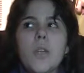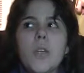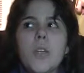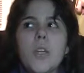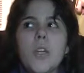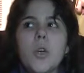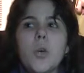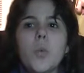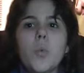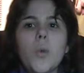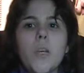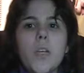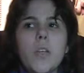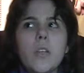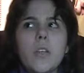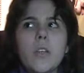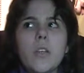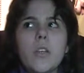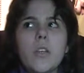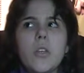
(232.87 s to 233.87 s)
no, wait,
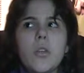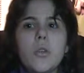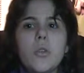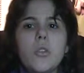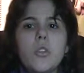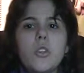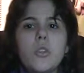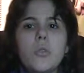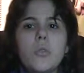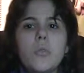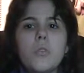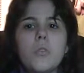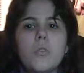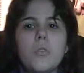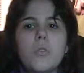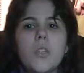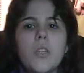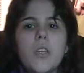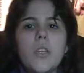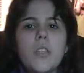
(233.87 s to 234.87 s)

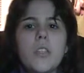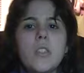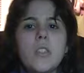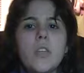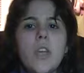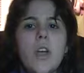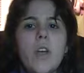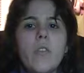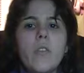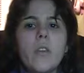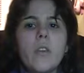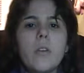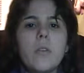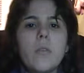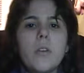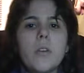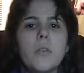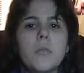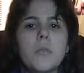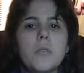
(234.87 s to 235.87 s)
you didn't tell me
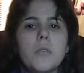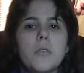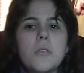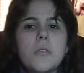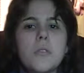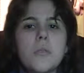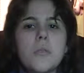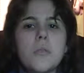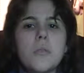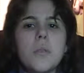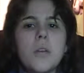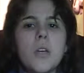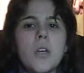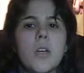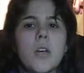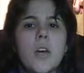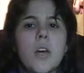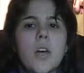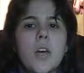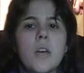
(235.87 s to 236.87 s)
what I'm supposed to do.
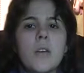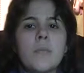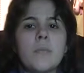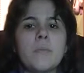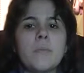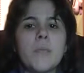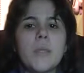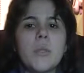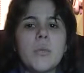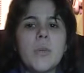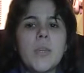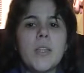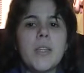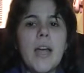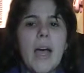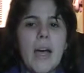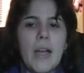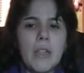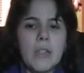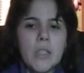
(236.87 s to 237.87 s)
Between
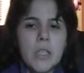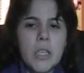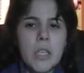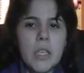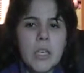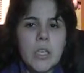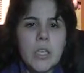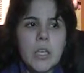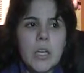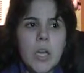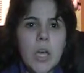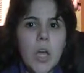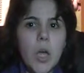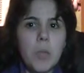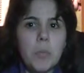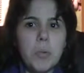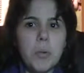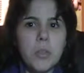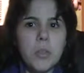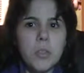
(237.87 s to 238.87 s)
that. Help.